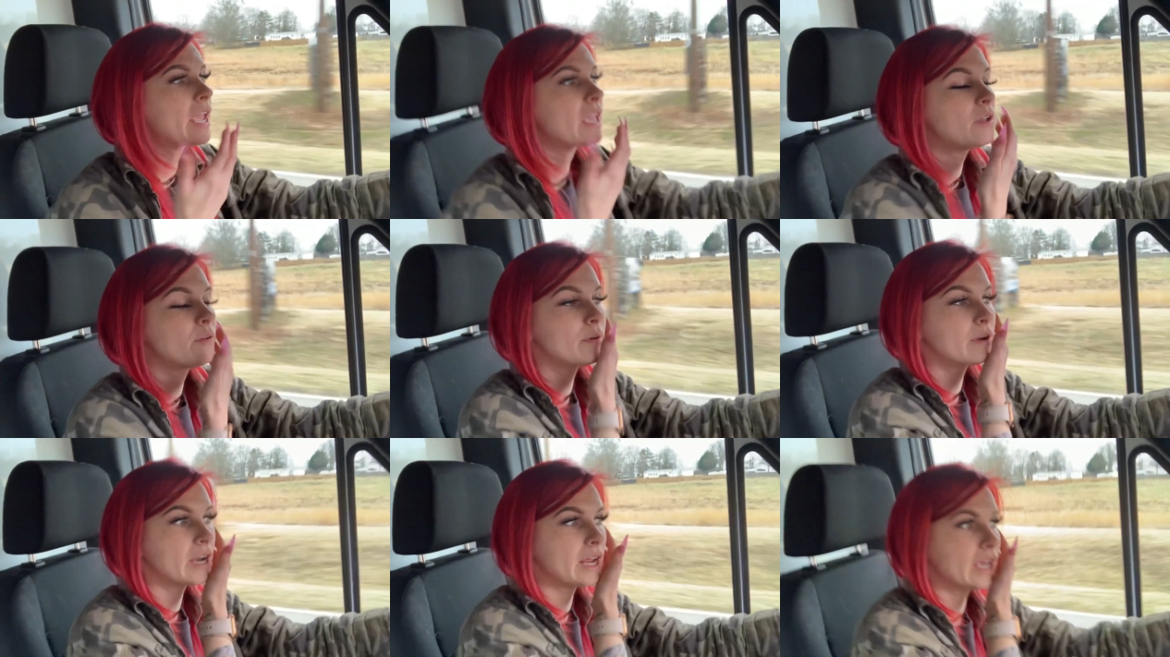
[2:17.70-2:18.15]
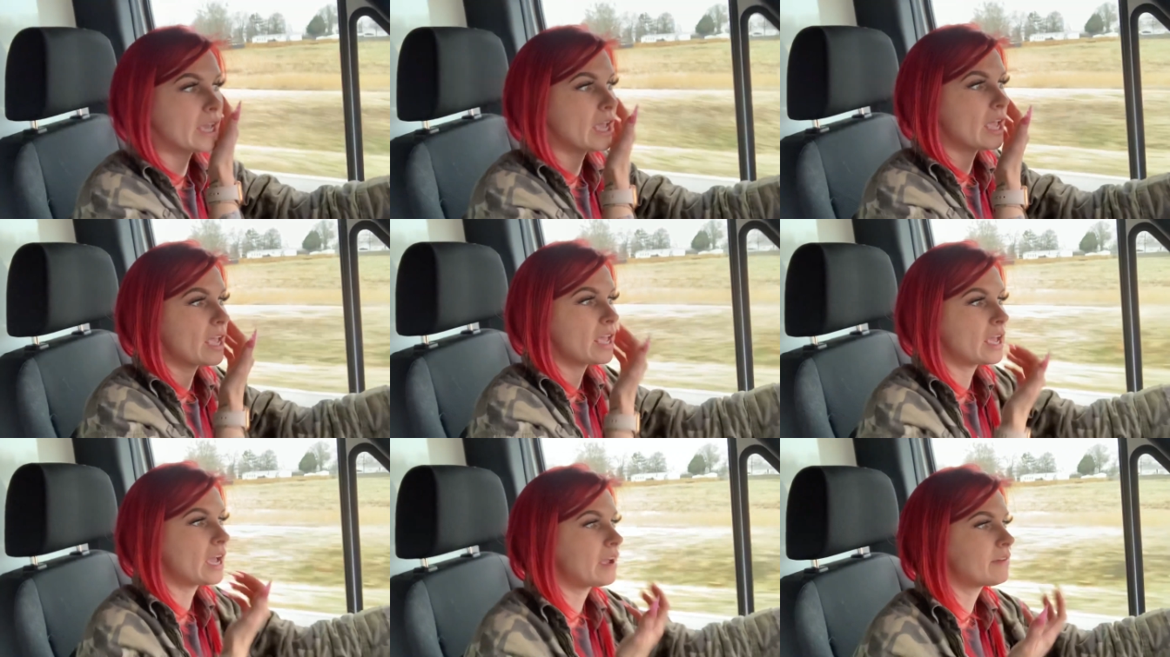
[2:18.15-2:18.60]
hate when I
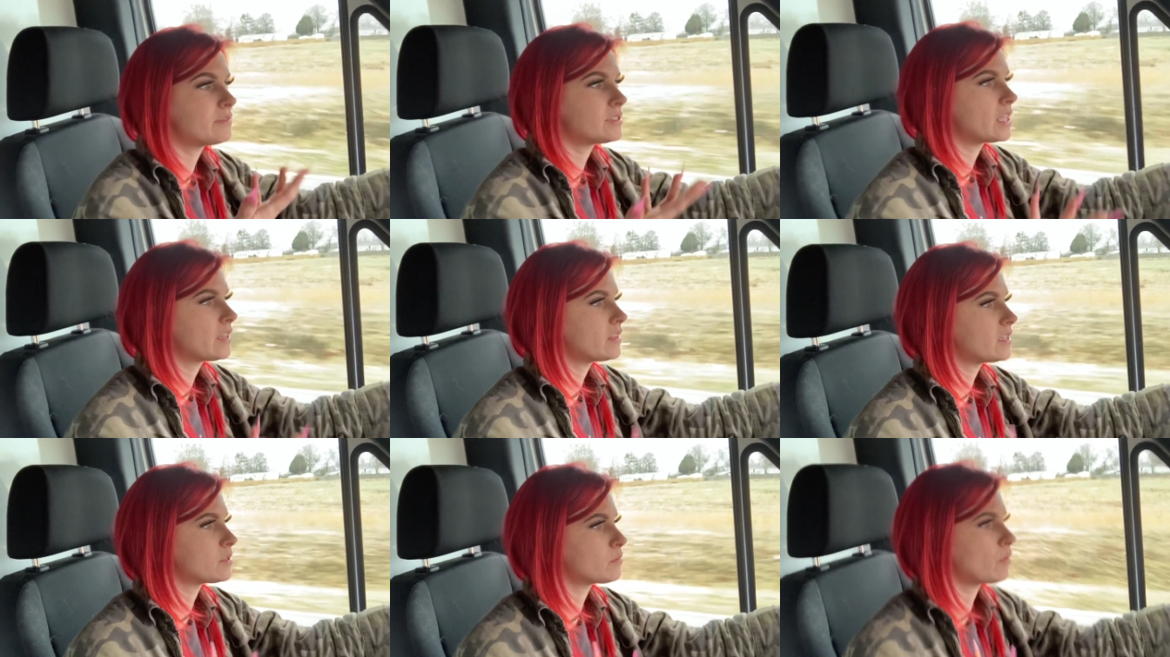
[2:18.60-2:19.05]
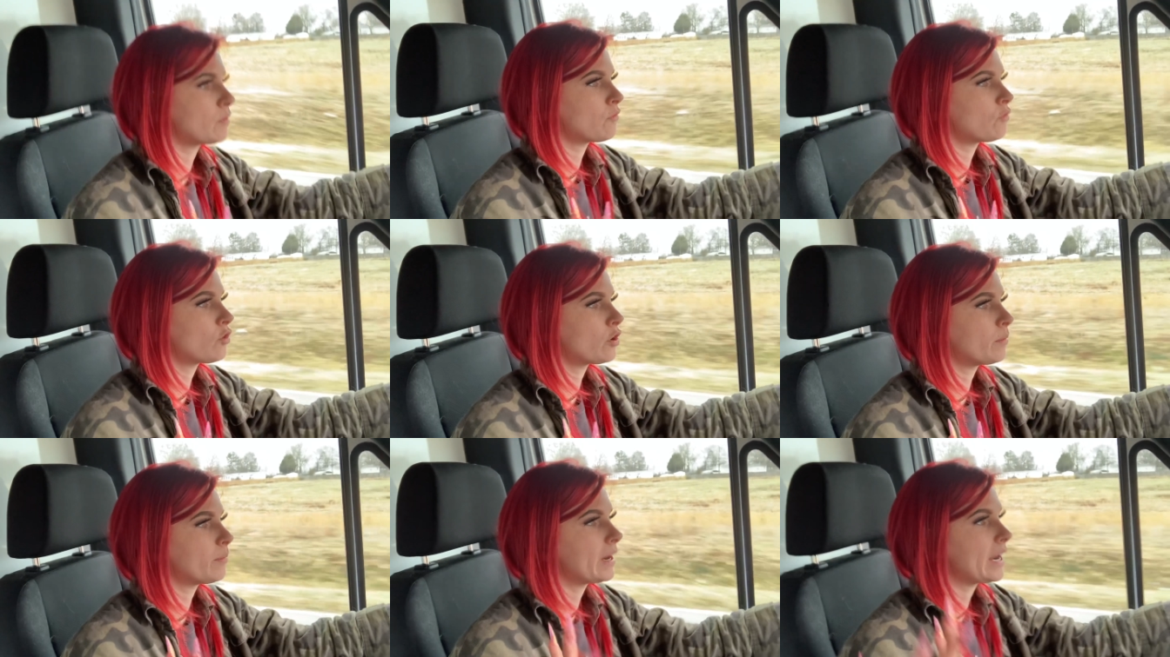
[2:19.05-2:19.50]
get, I've said this
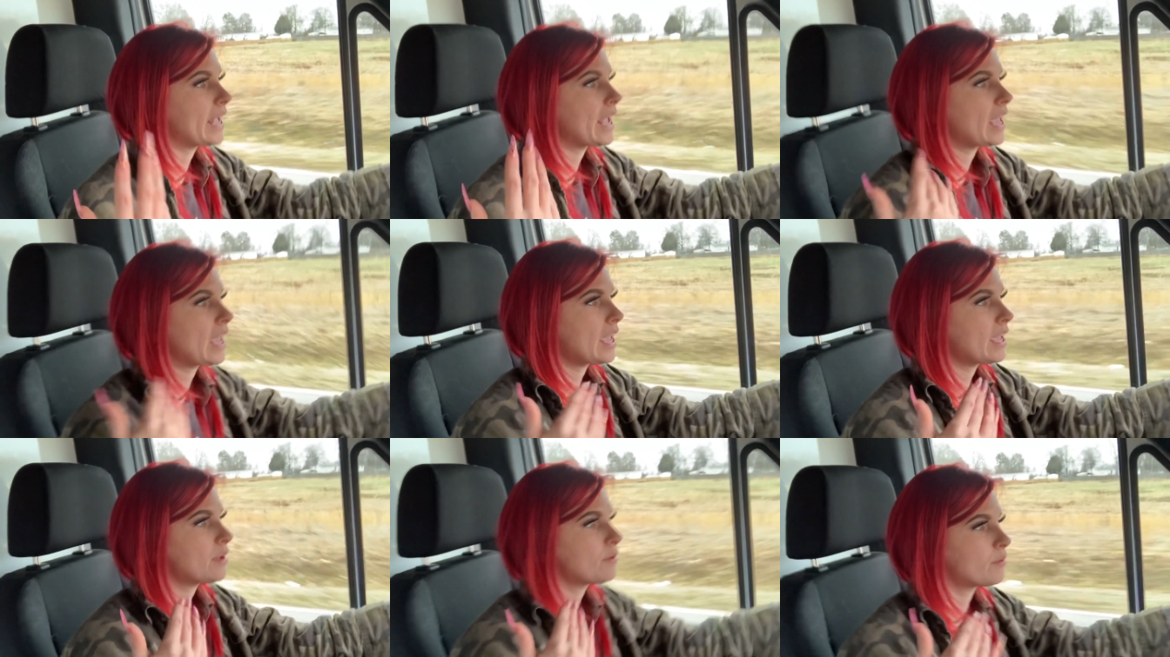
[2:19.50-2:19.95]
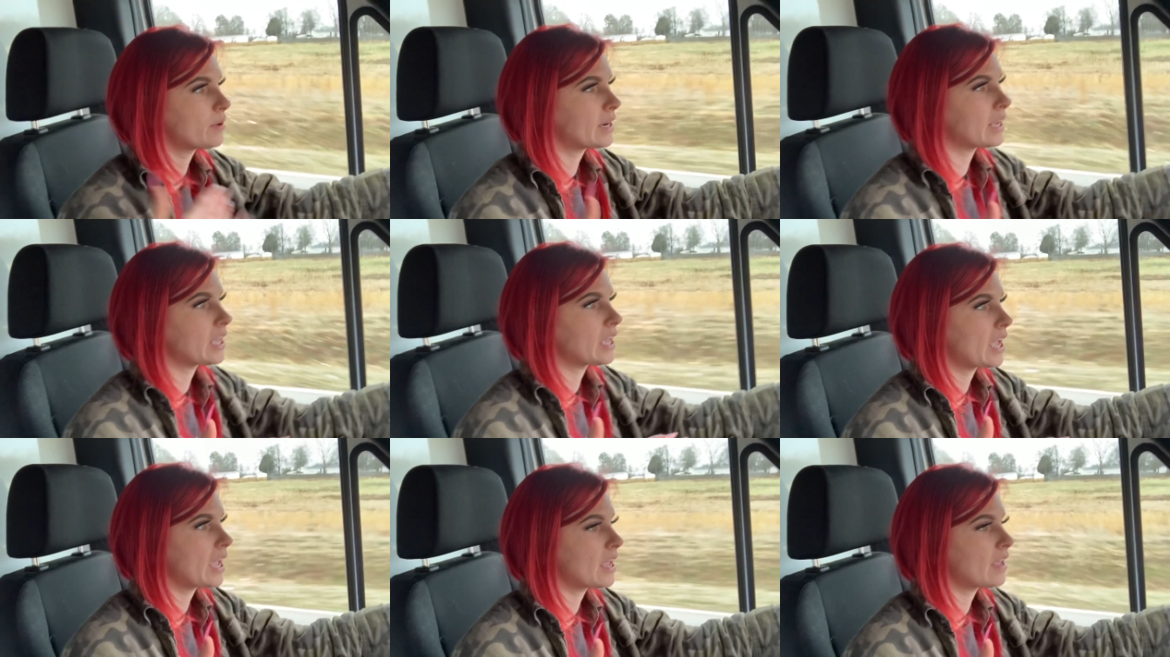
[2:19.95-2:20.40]
before, but I hate when
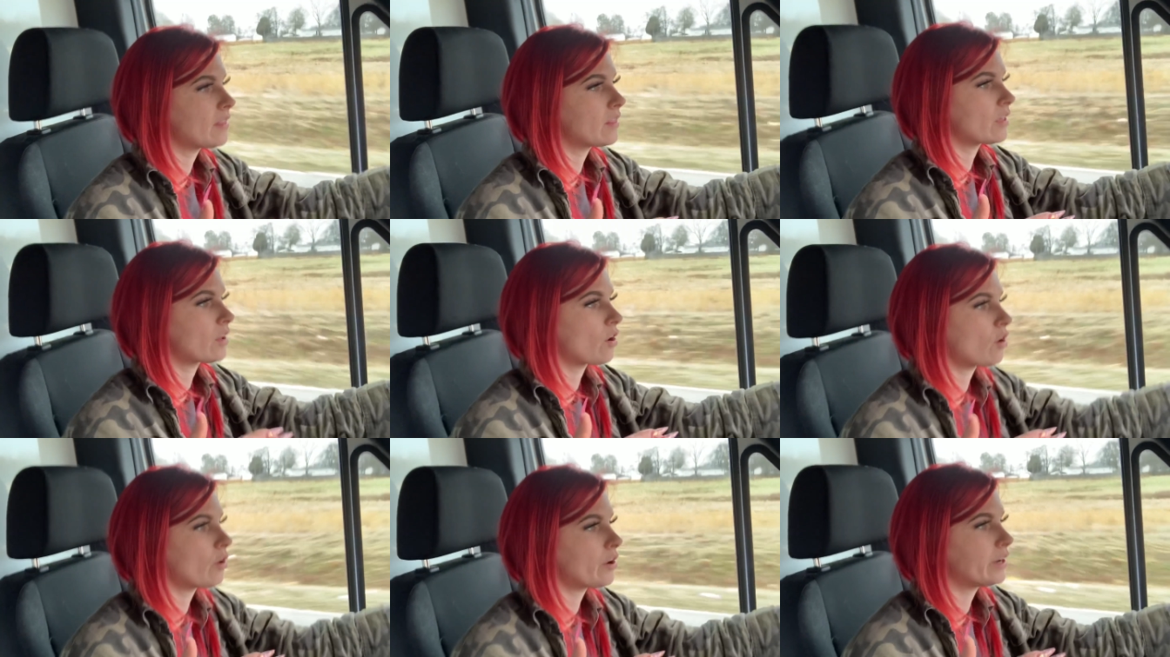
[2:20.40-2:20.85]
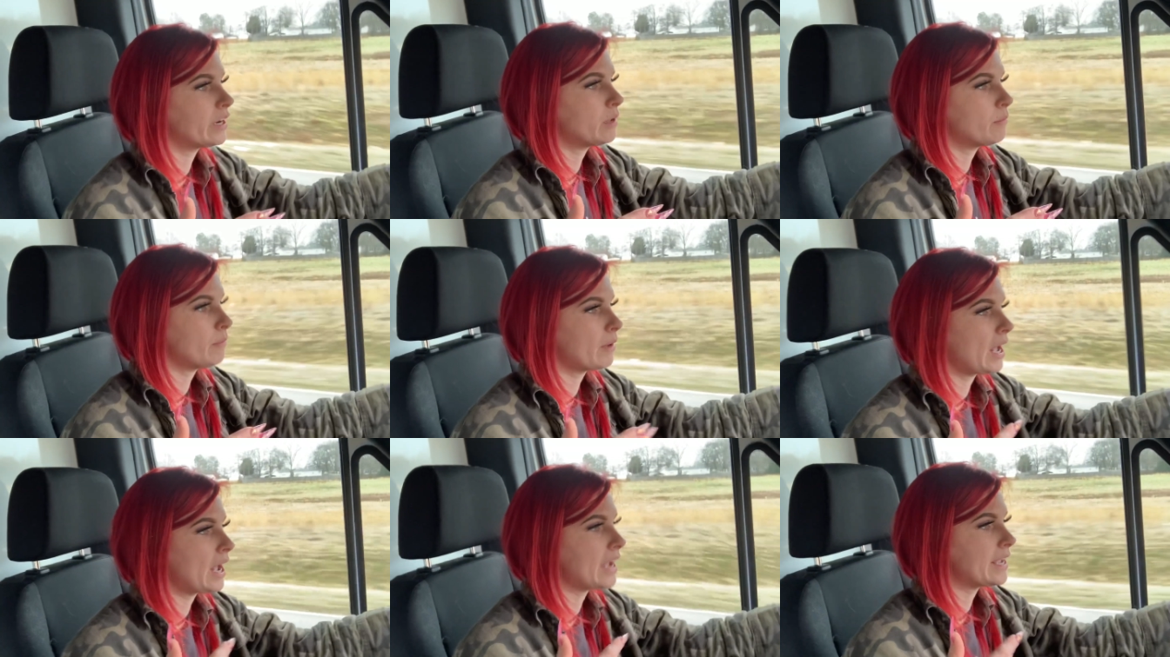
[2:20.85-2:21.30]
I get in the car and
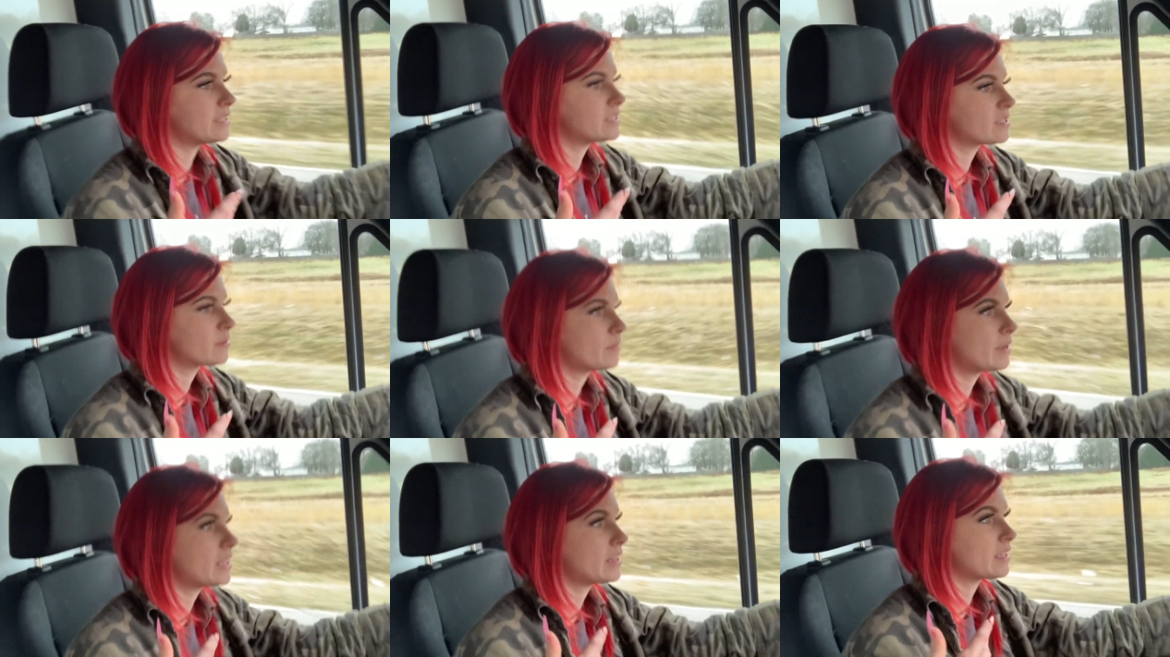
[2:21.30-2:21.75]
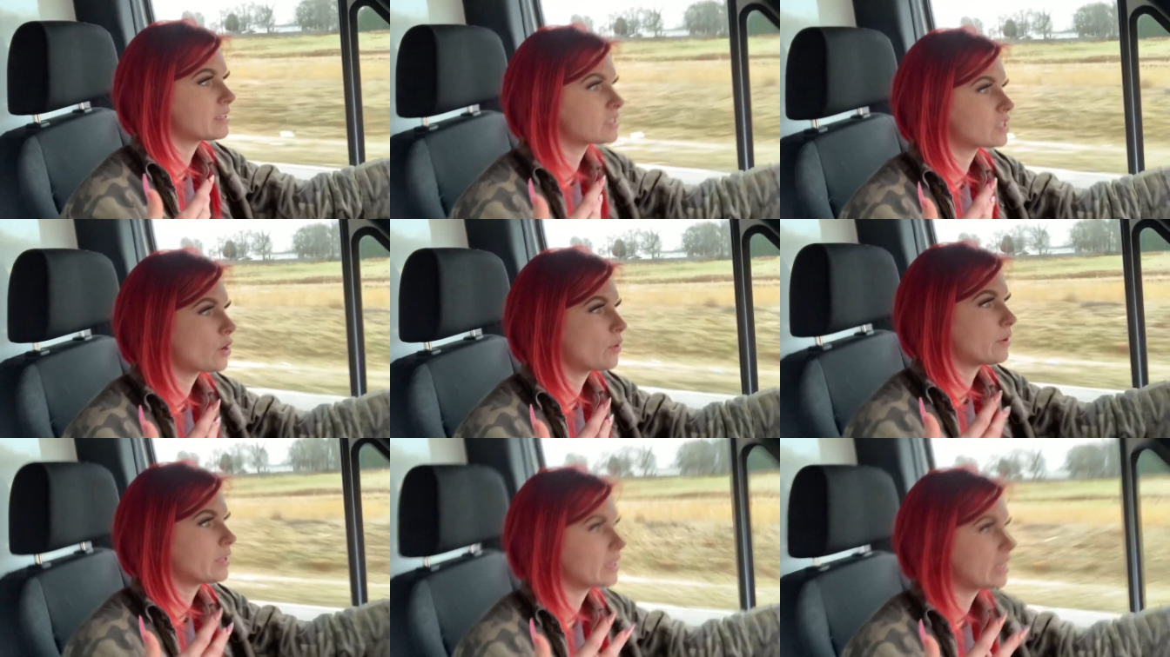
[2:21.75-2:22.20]
I'm behind somebody that's
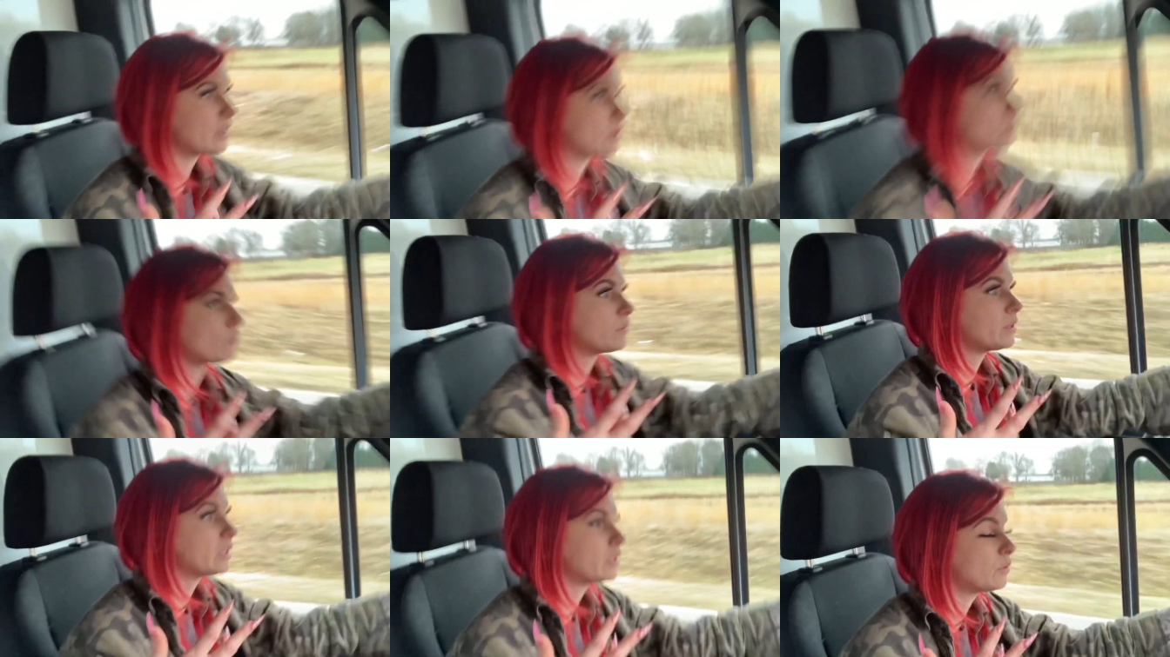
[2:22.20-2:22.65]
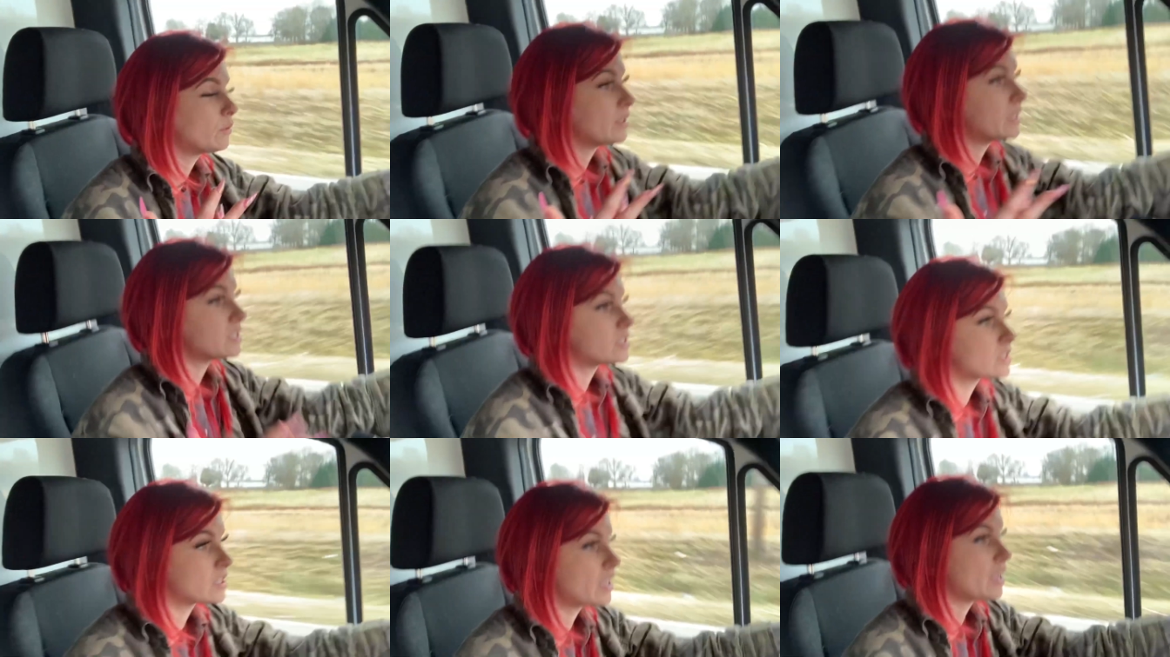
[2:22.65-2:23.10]
going like really,
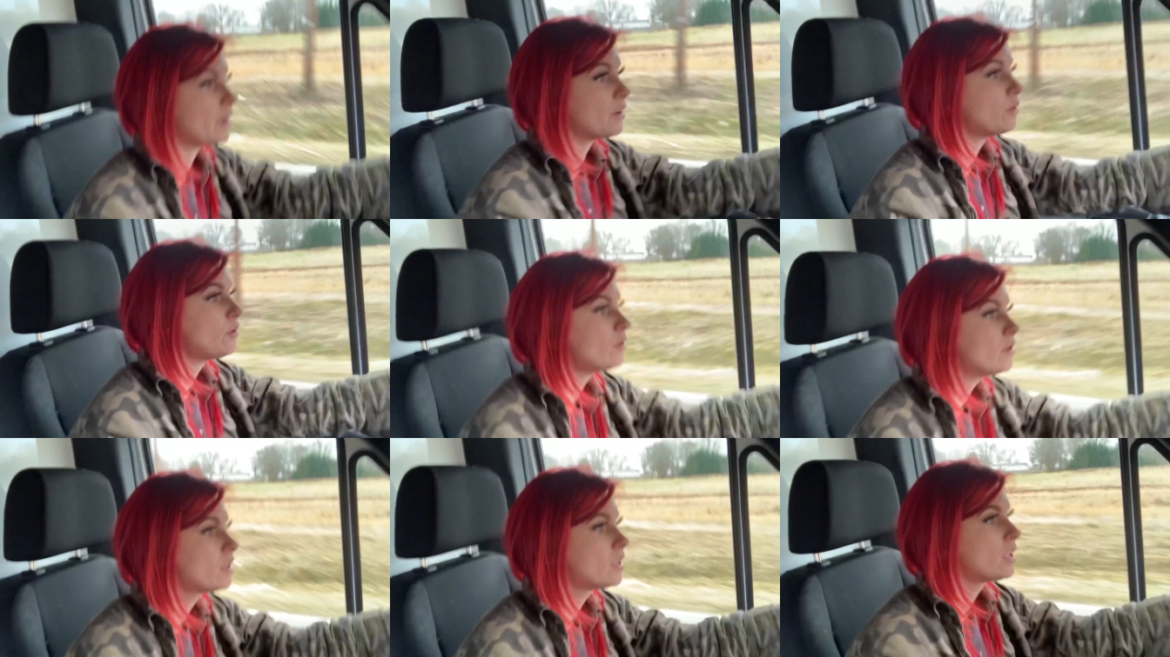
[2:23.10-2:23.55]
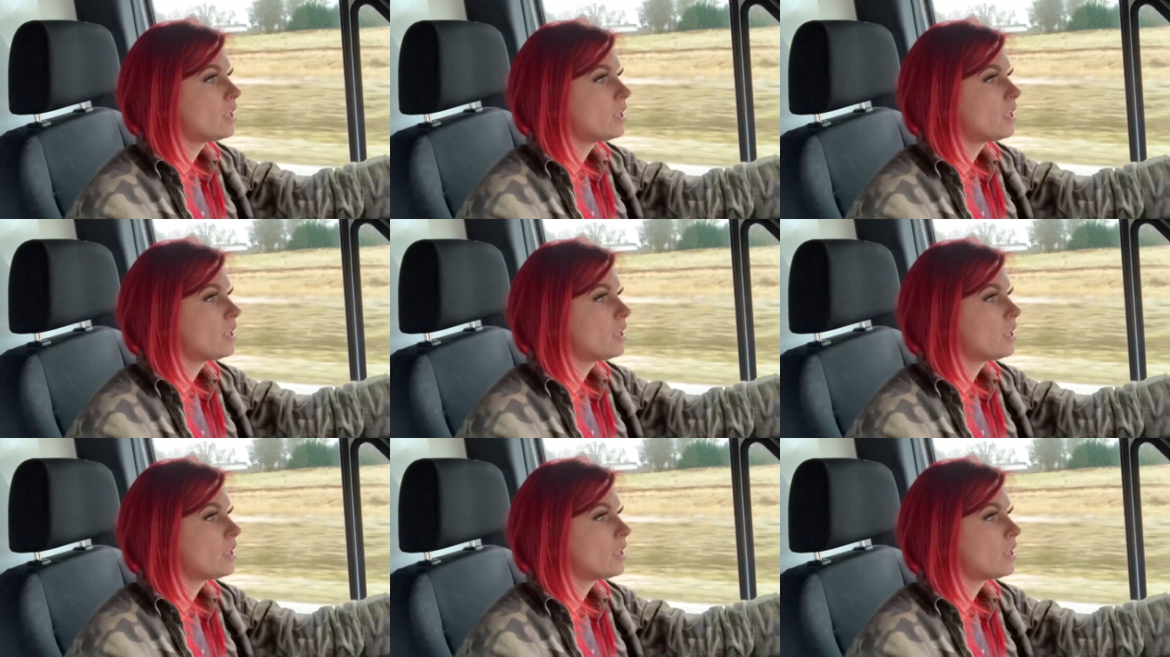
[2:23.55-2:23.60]
really slow